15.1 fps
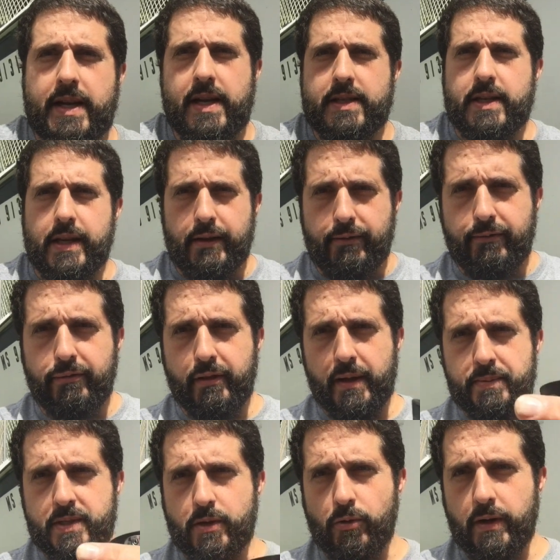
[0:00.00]
has a
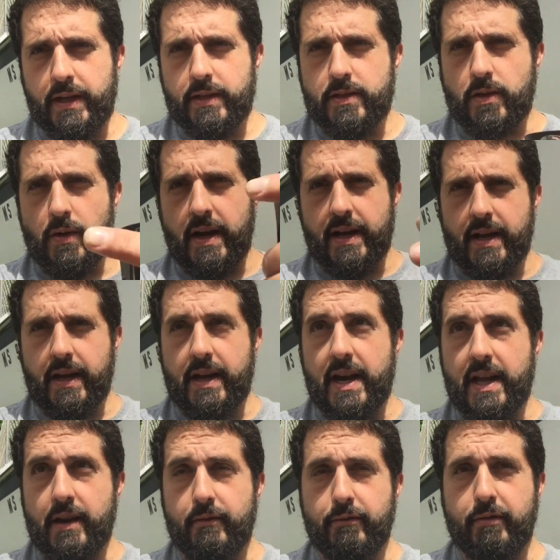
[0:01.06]
flip screen so I can
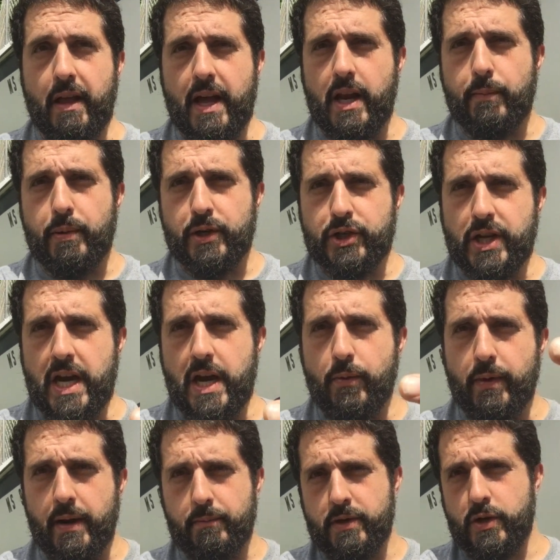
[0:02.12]
kind of line up a shot
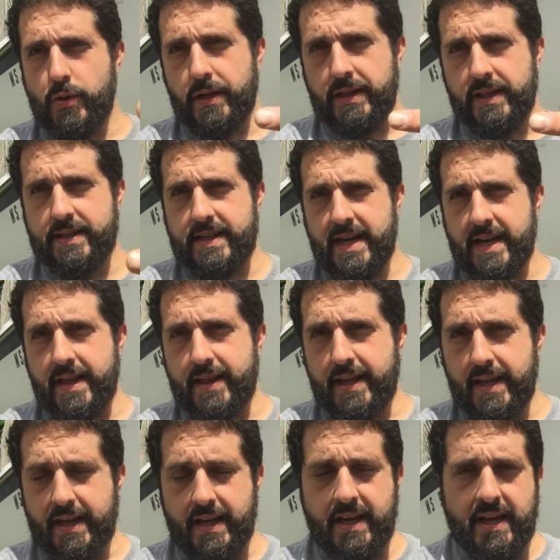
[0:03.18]
when I'm doing this kind of
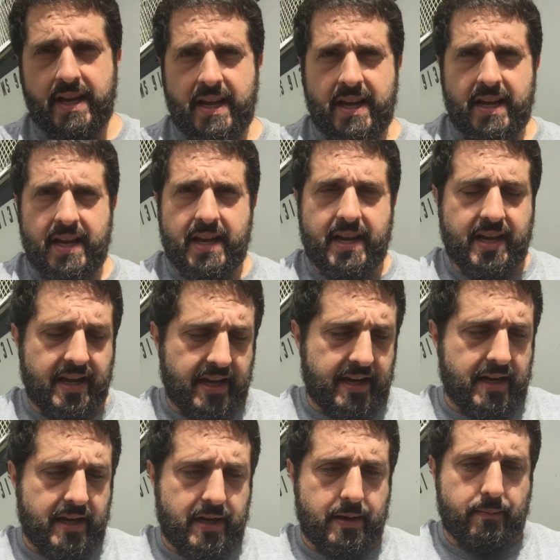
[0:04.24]
thing, and
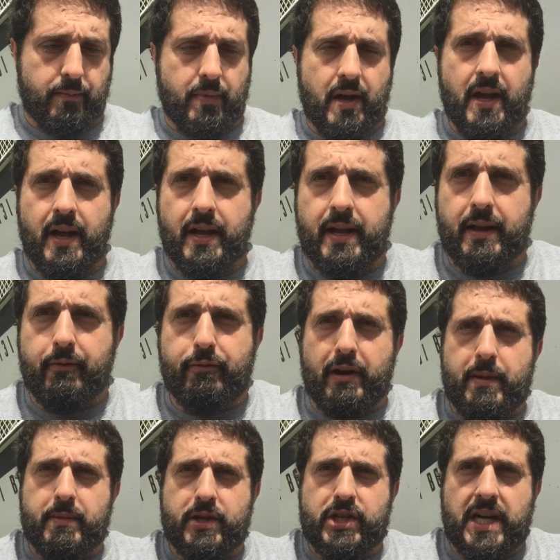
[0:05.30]

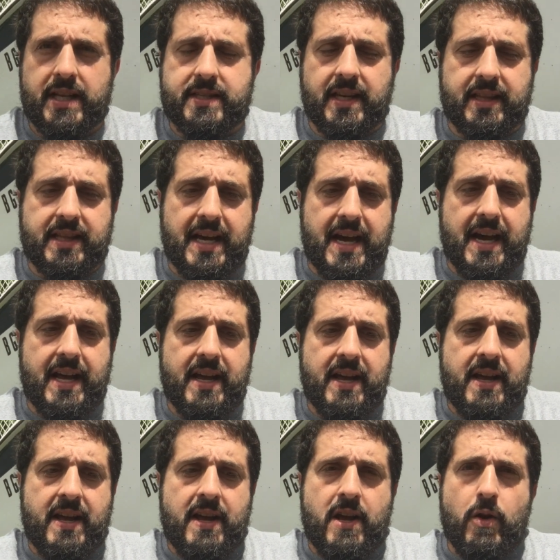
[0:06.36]
frame the shots like that
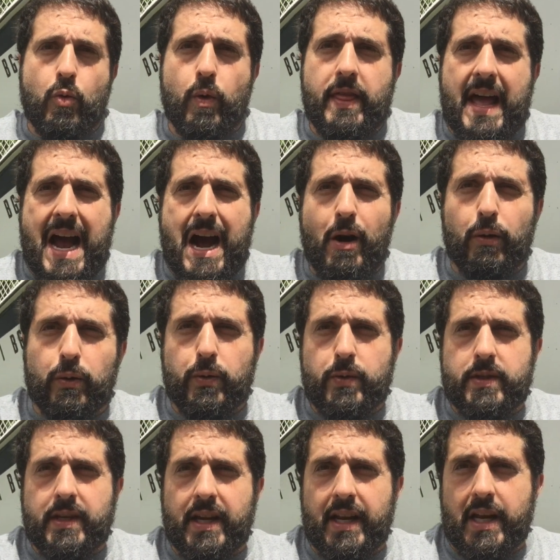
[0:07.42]
without
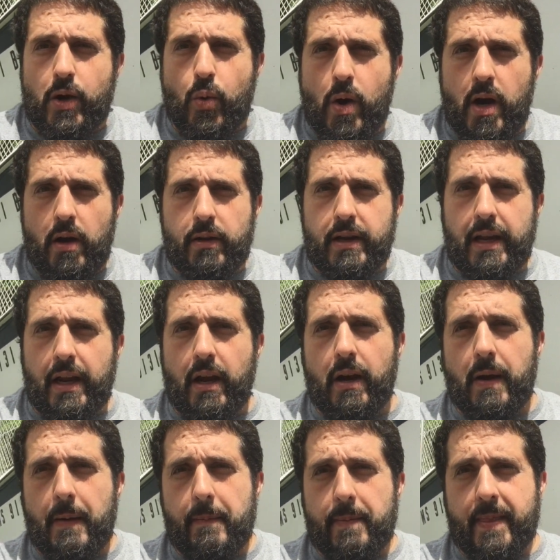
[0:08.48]
losing any quality.
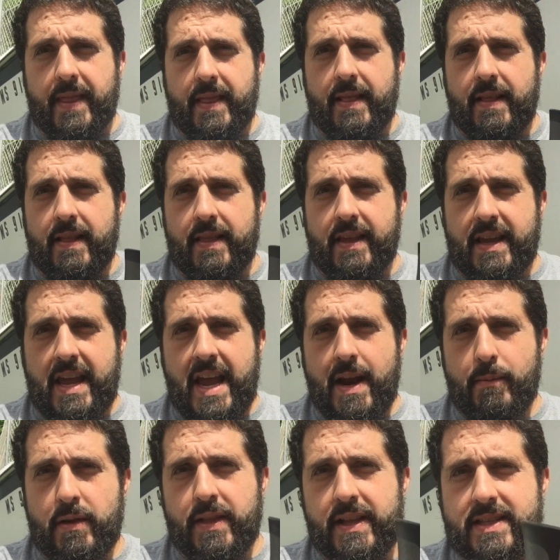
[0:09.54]
The
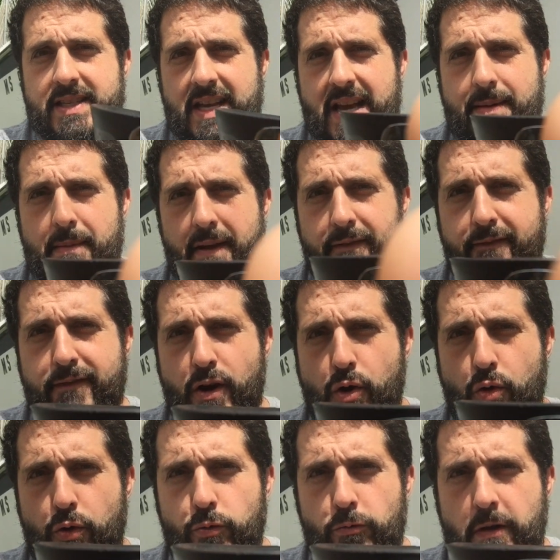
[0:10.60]
camera that's on my
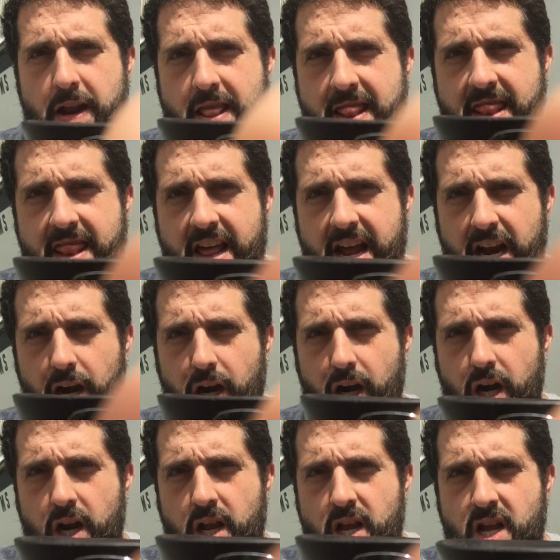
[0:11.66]
phone right
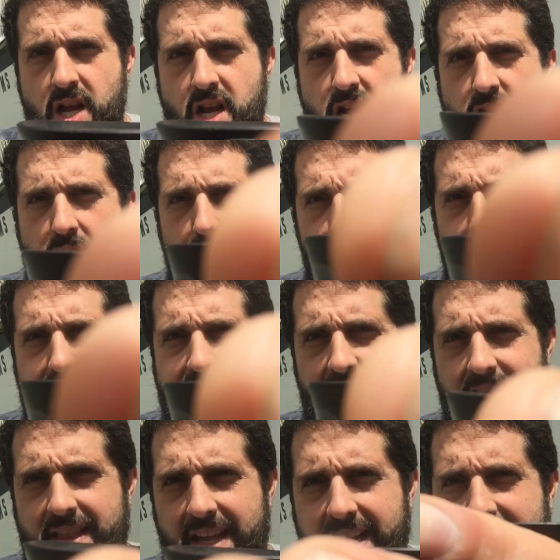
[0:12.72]
there, that's
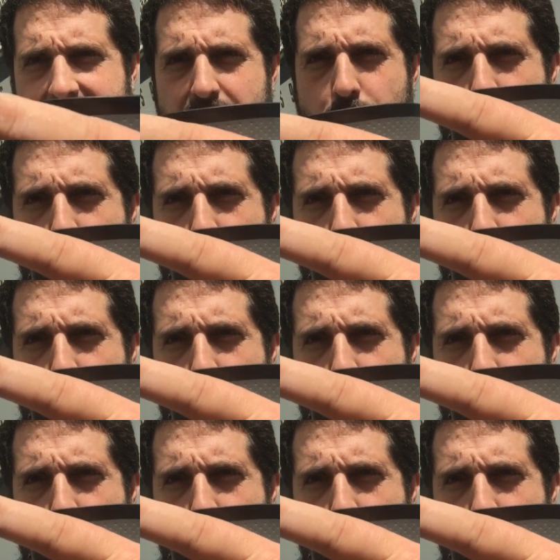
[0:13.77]
on, like, you